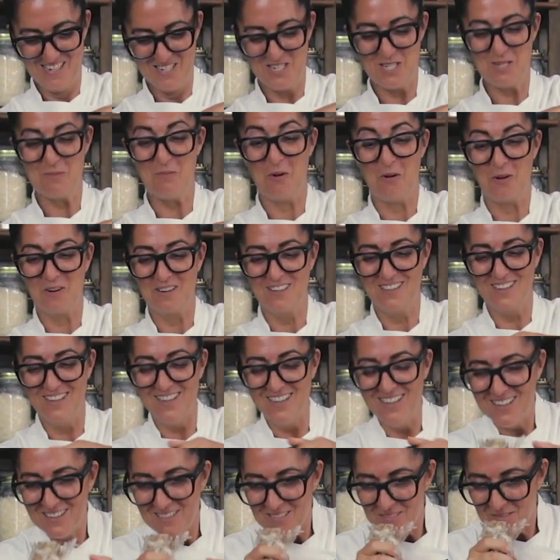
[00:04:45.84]
Smoke,
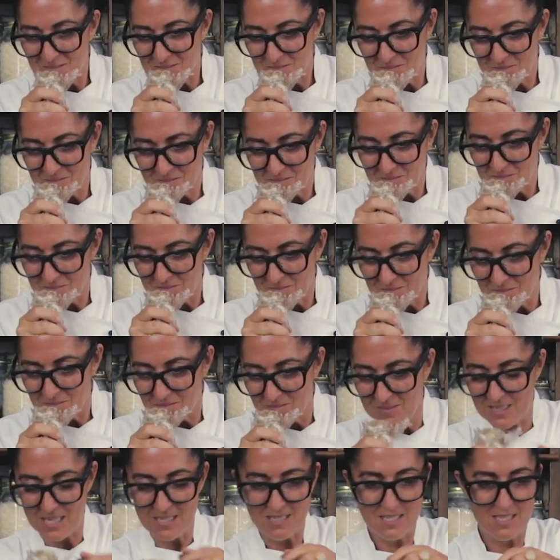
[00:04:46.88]
yeah.
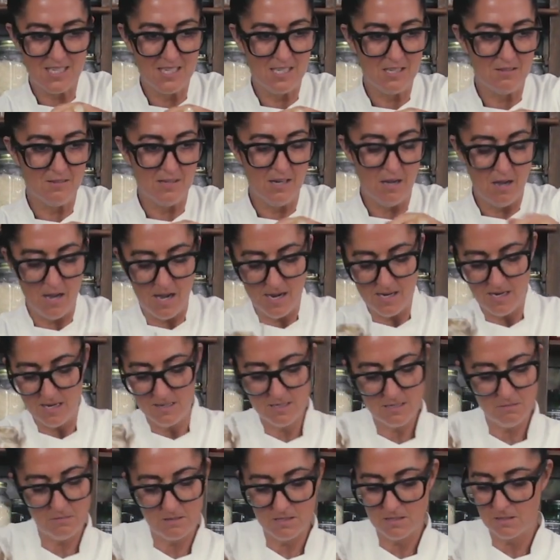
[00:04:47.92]
That's hickory. Oh yeah,
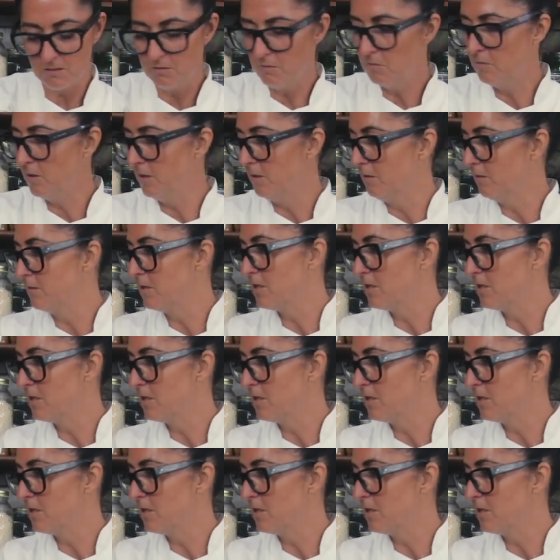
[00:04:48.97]
this one's a good one.